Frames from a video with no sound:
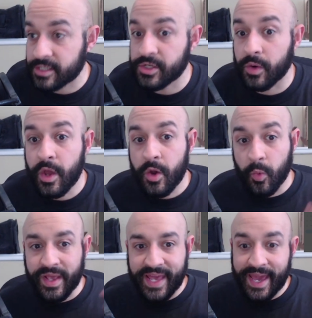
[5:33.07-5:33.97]
So
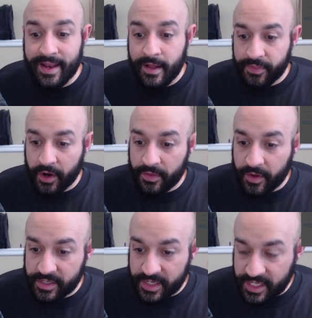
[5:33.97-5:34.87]
we can't,
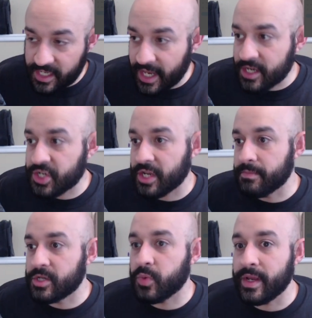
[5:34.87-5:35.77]
there's a distinction
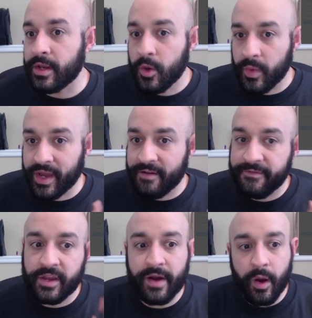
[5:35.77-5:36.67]
between, we got to
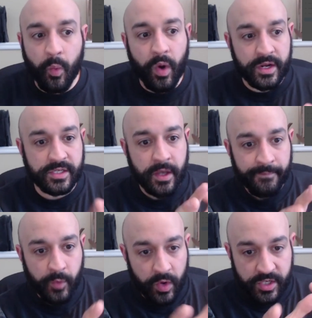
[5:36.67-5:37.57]
figure out what is
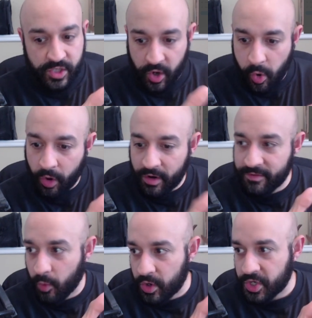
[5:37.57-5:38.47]
the core
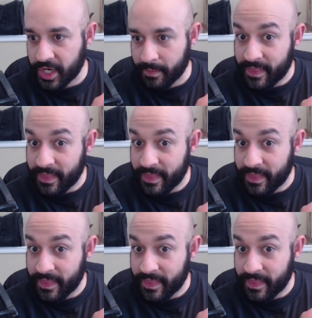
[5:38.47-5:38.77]
of worship.